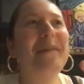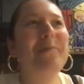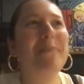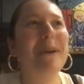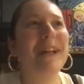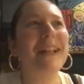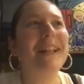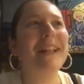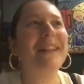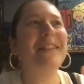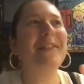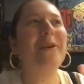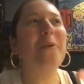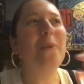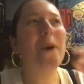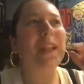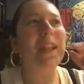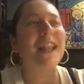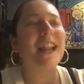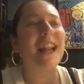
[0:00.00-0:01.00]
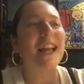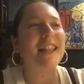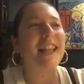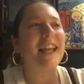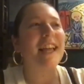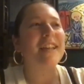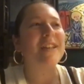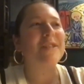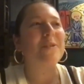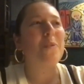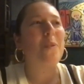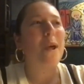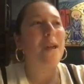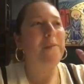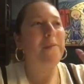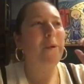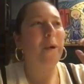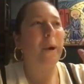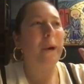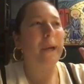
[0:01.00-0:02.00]
But the one that I think is way
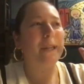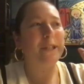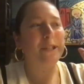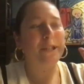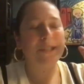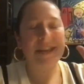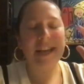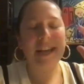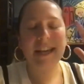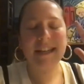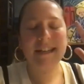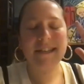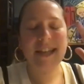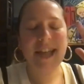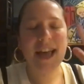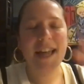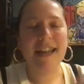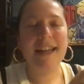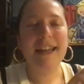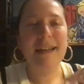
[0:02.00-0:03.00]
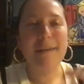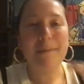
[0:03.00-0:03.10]
more interesting is that